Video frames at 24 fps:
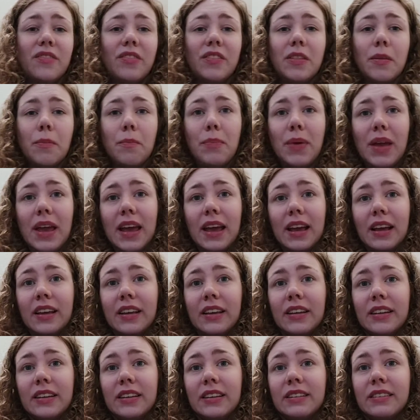leaving the
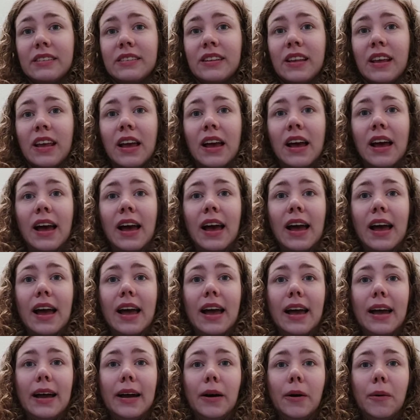bakers,
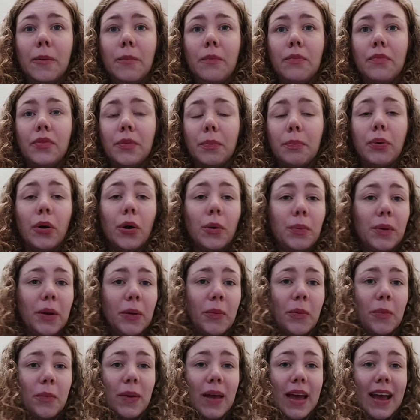the
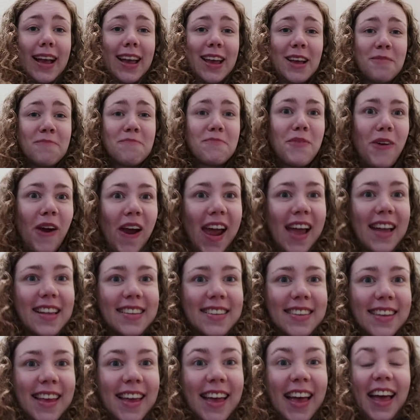public were baking bread.